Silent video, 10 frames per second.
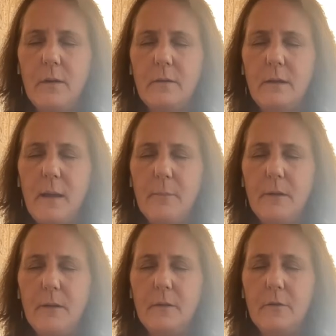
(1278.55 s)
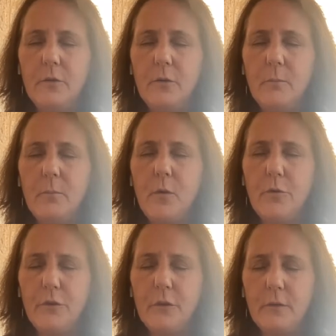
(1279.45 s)
is happening in your
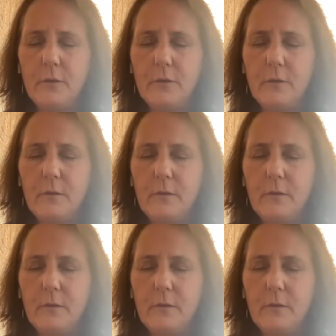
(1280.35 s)
emotions.